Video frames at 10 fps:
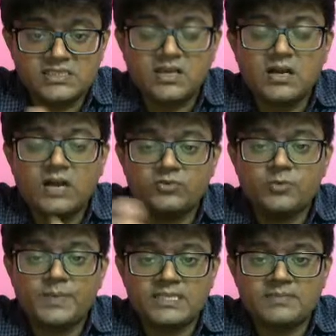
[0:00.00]
Think of
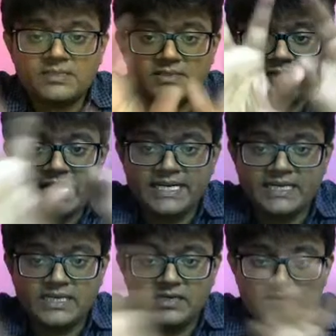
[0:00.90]
two prisms
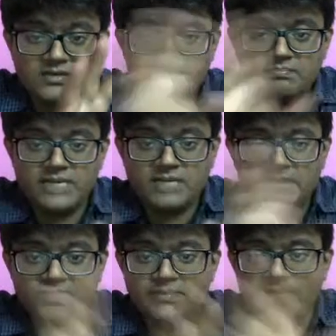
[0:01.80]
identical, made up
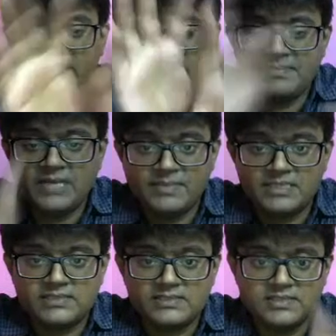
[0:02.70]
of same material, same
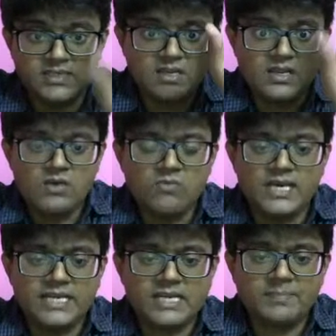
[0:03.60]
dimensions.
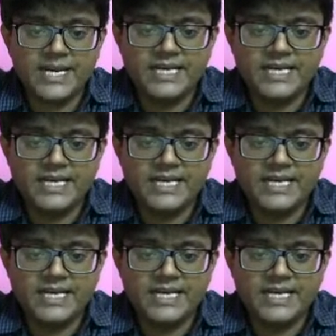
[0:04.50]
One is upright,